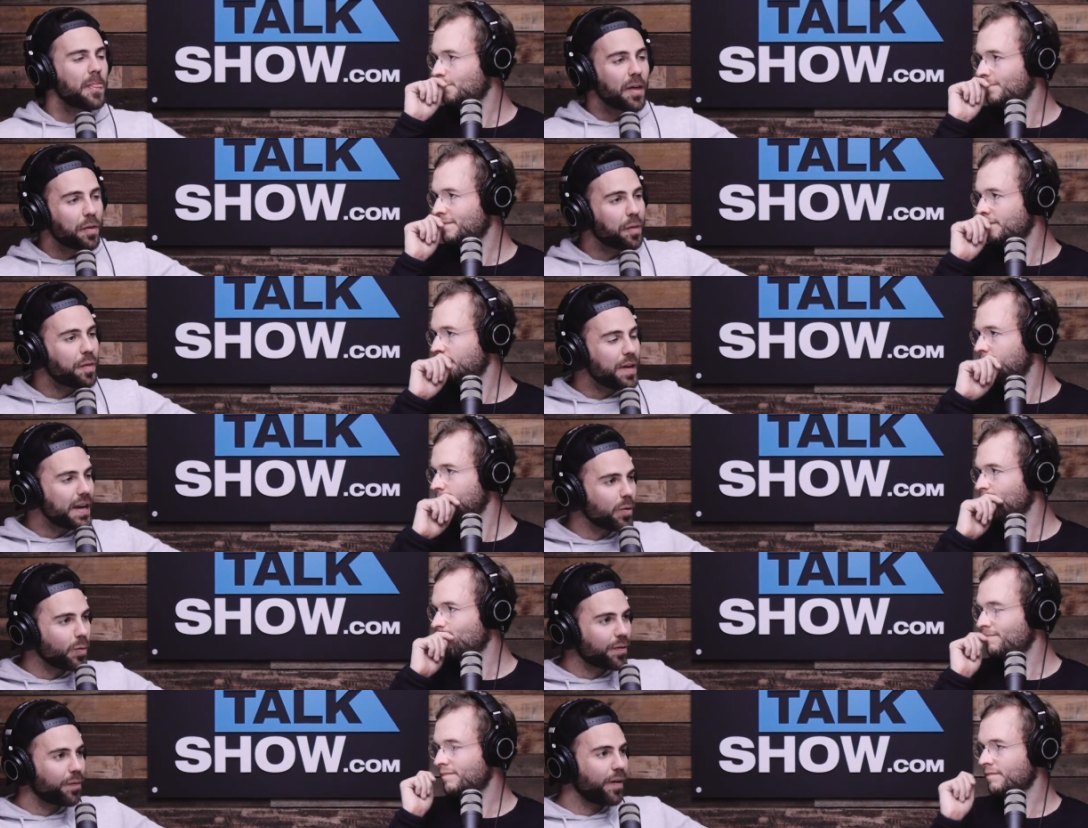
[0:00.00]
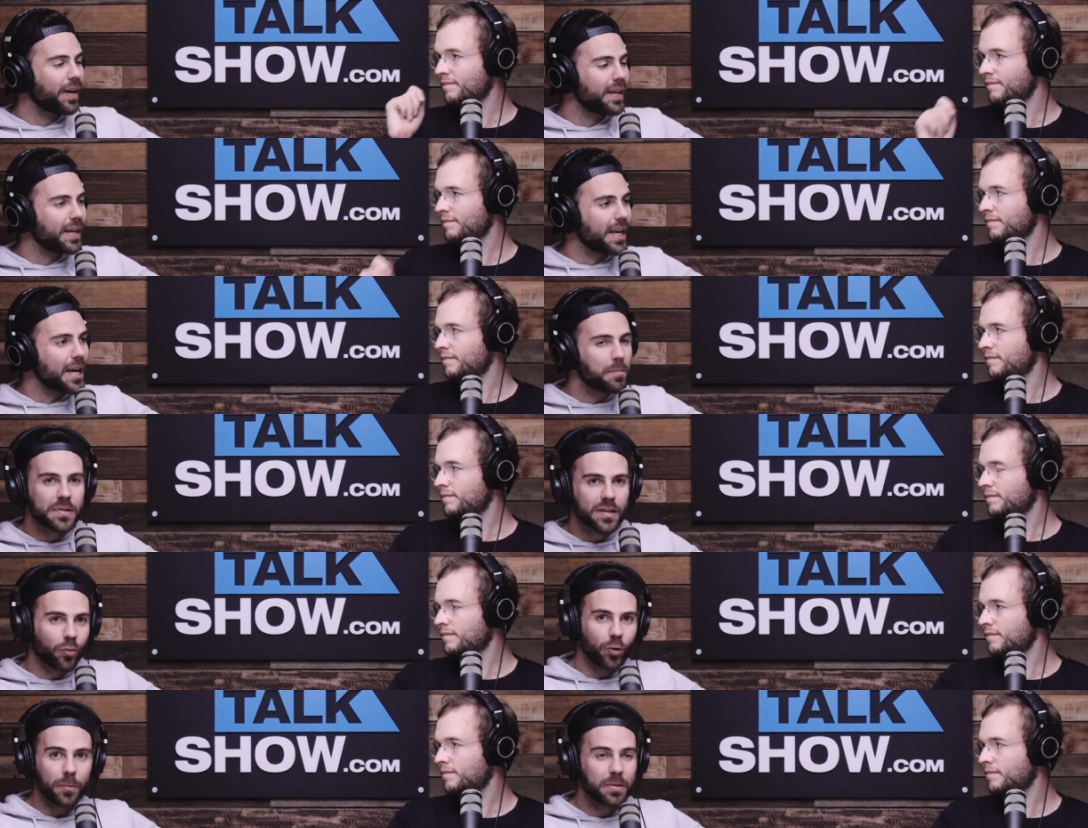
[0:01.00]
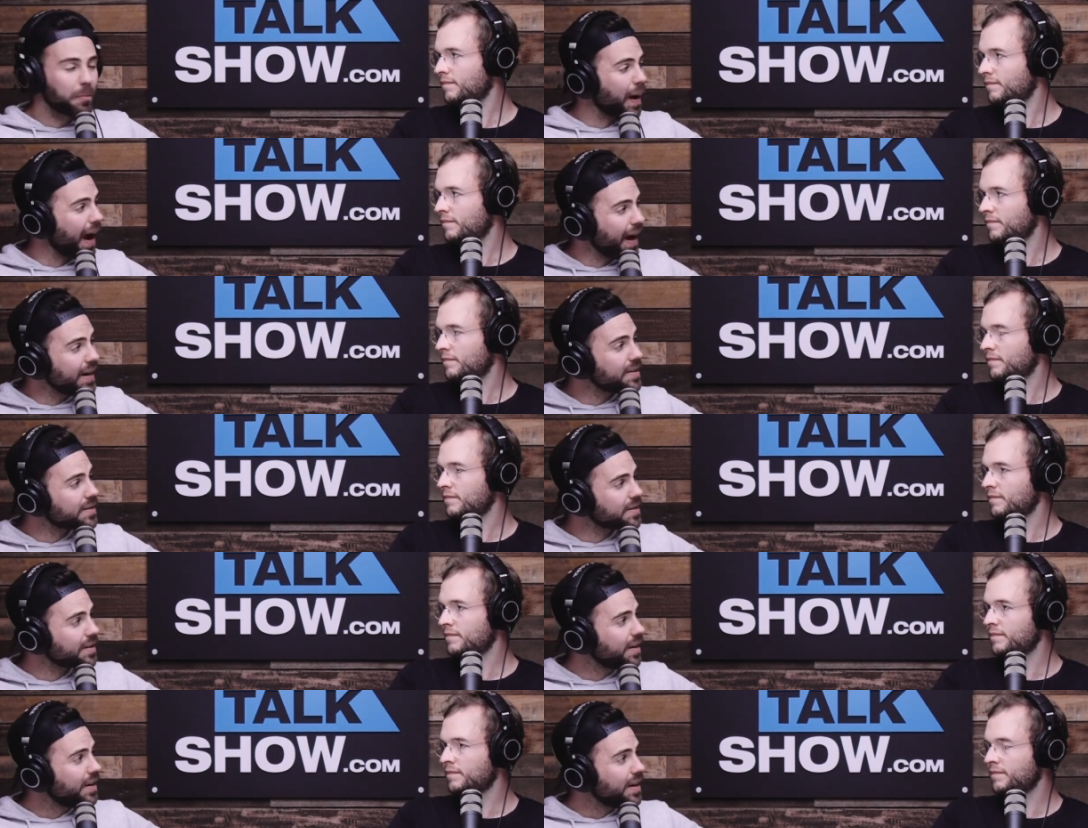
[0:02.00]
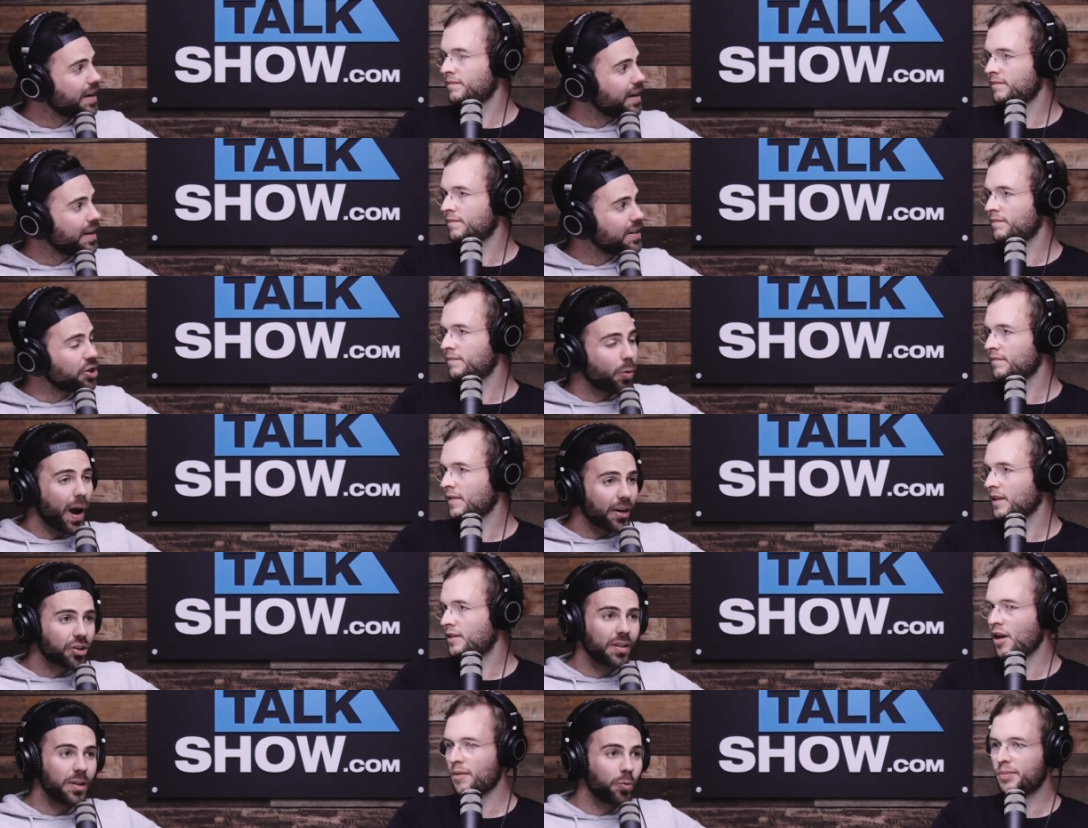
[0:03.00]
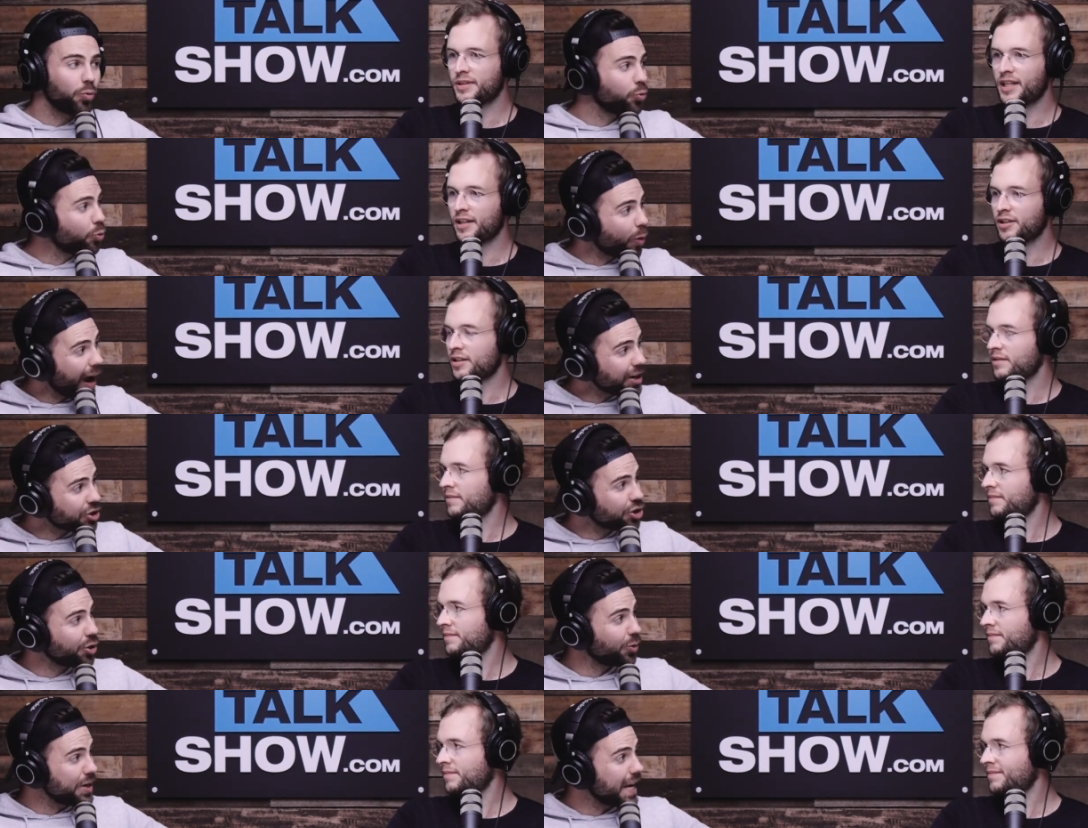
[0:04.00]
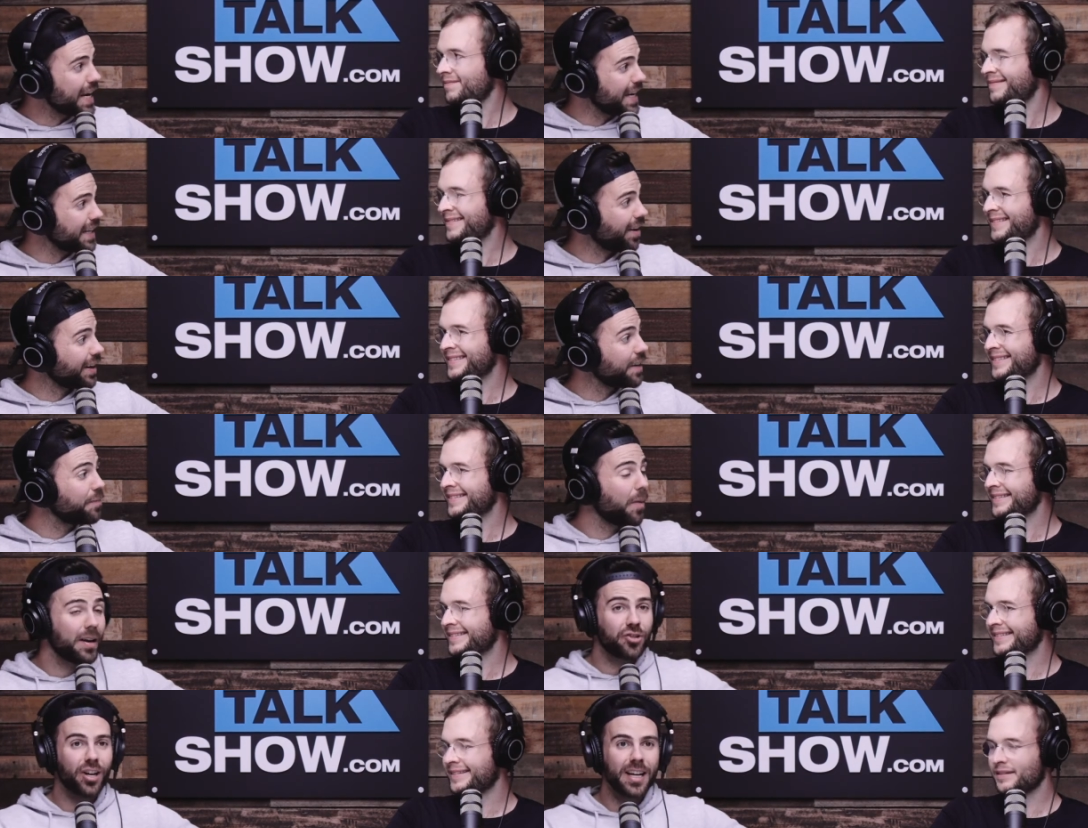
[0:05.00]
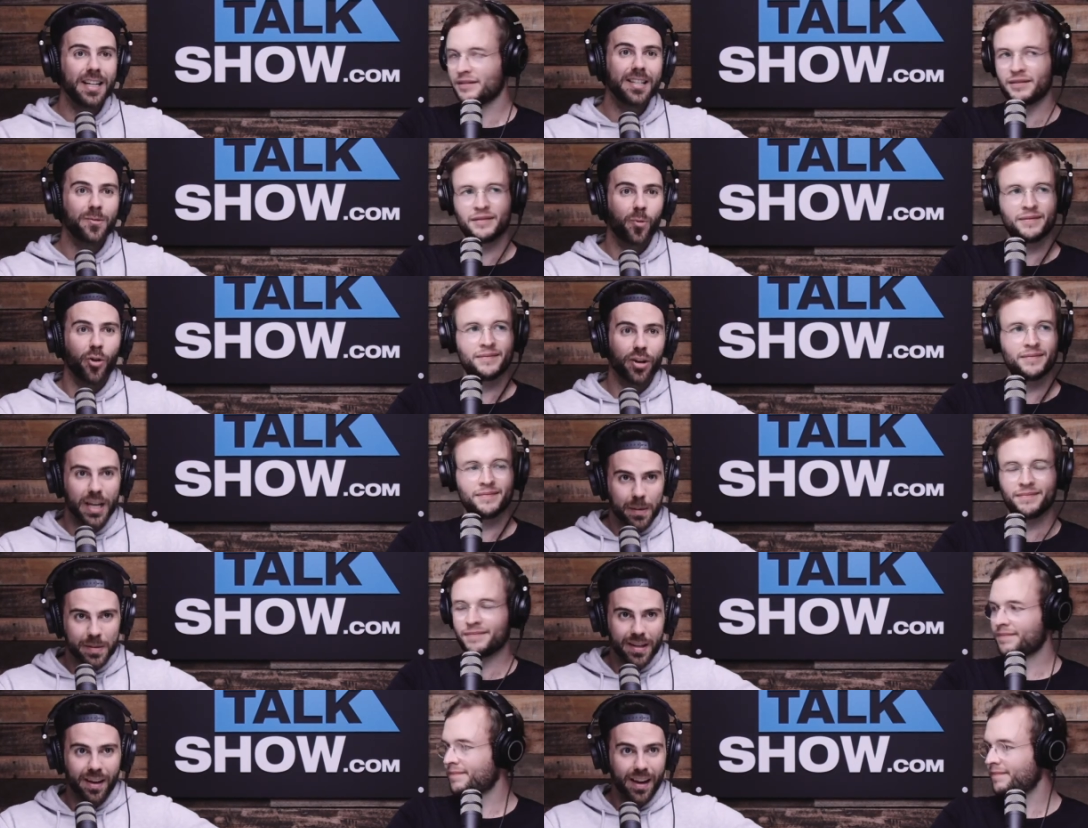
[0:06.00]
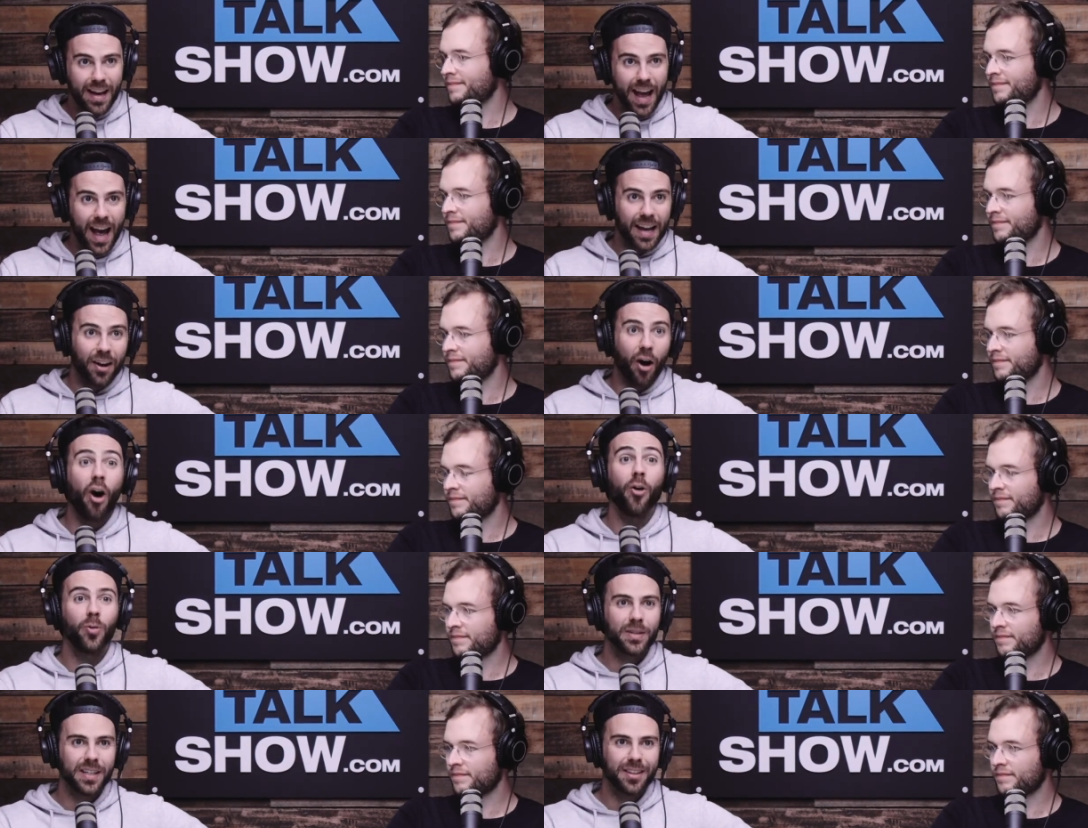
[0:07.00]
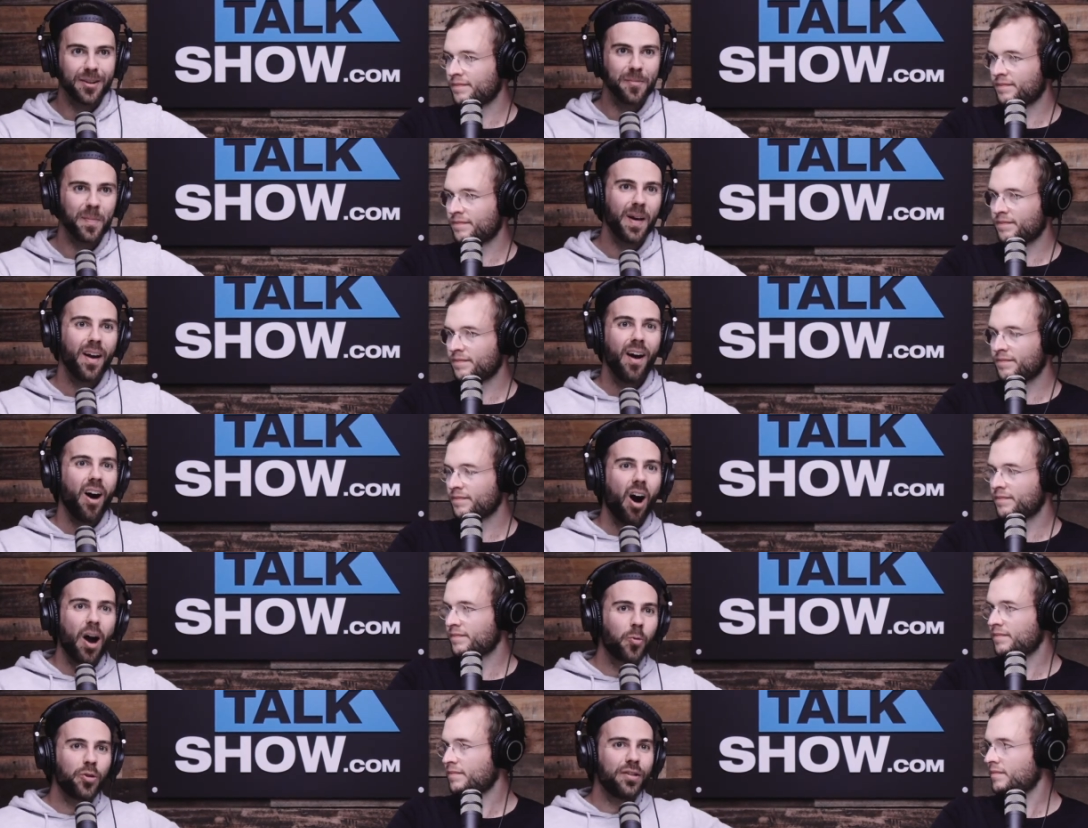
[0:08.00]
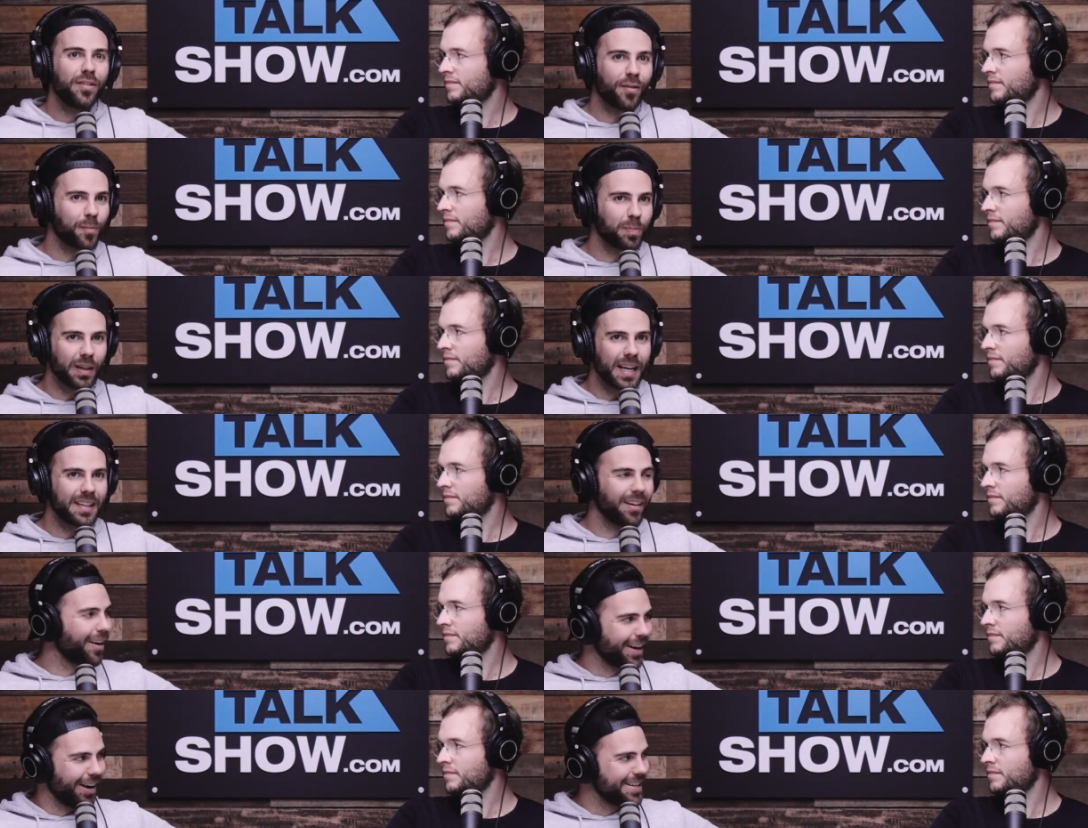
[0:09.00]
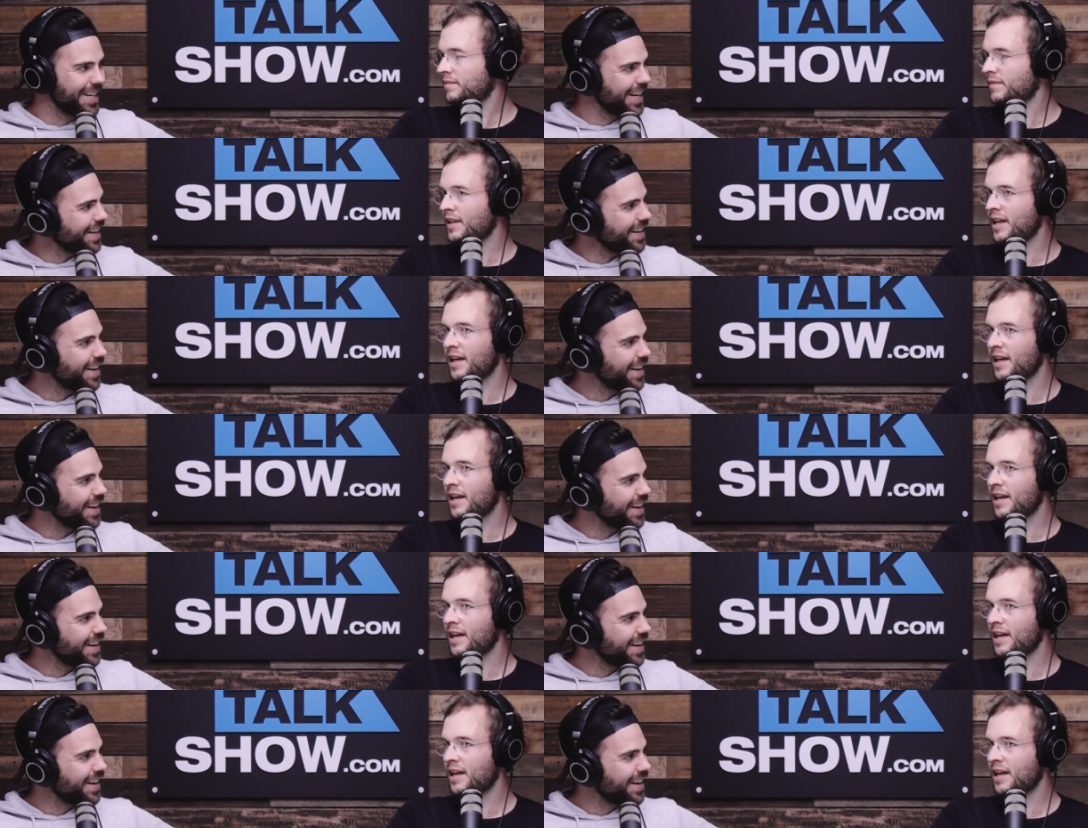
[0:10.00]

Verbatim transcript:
Speaker 1: The thing with fucking hipster ripped pants, you actually rash your knee. Like if my jeans weren't hipster and holes in them, I wouldn't have bled like I did.